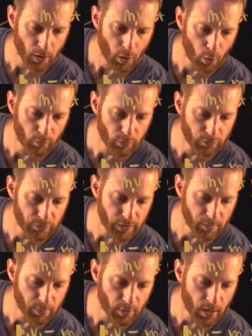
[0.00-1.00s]
over
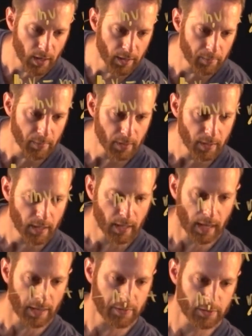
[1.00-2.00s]
V prime,
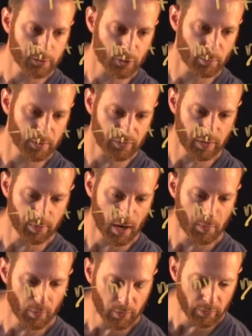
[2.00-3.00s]
and this term is V
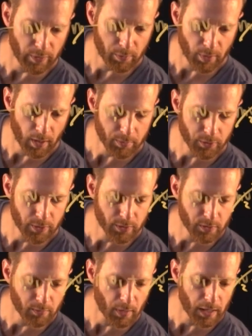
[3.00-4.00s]
prime over V prime, so this
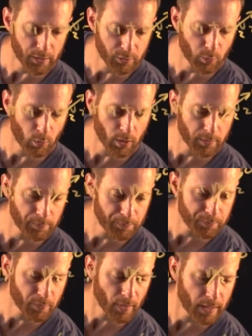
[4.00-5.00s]
is minus 1.
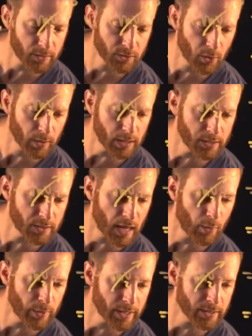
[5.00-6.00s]
And so at least
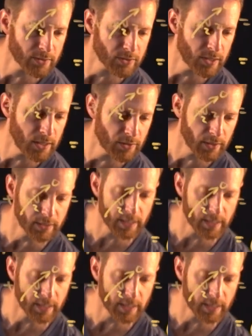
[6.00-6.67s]
now we can see that